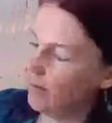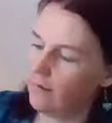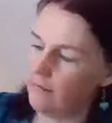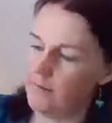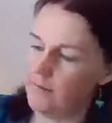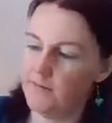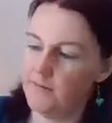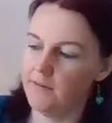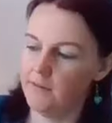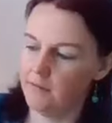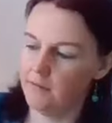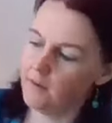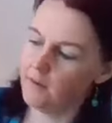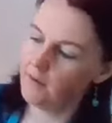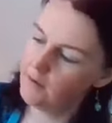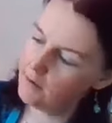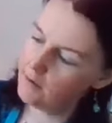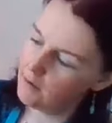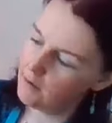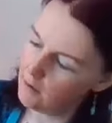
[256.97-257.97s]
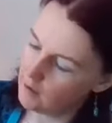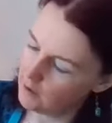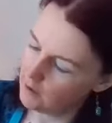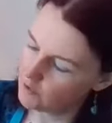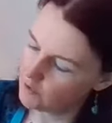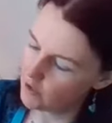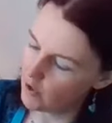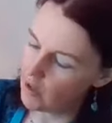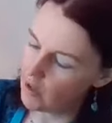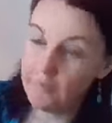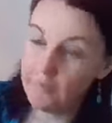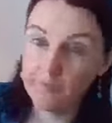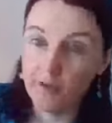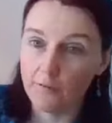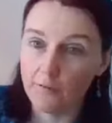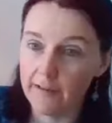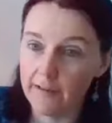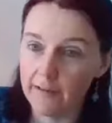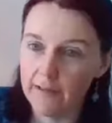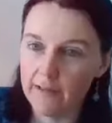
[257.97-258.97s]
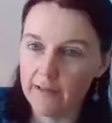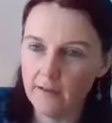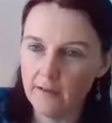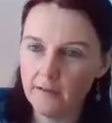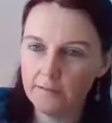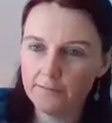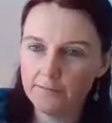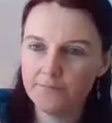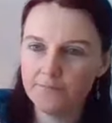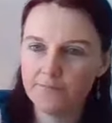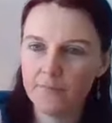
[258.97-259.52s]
And this is a draft of it here,